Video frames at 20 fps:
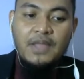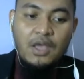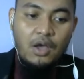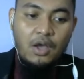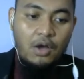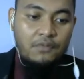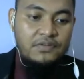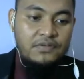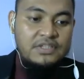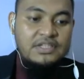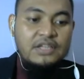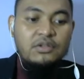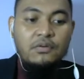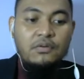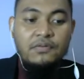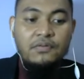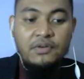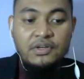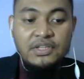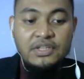of the state
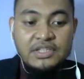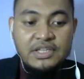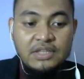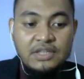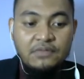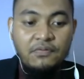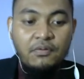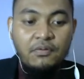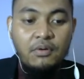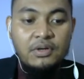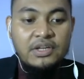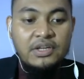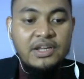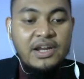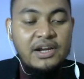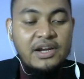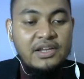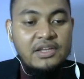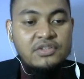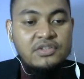of origin for the
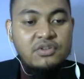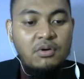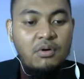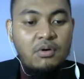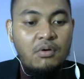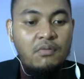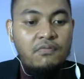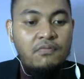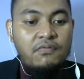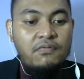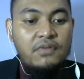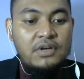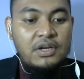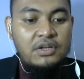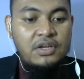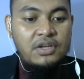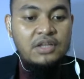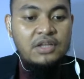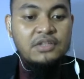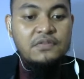carriage of
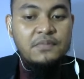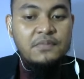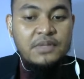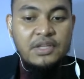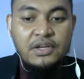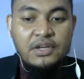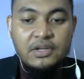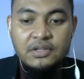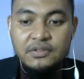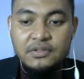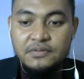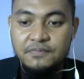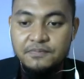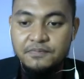radioactive materials.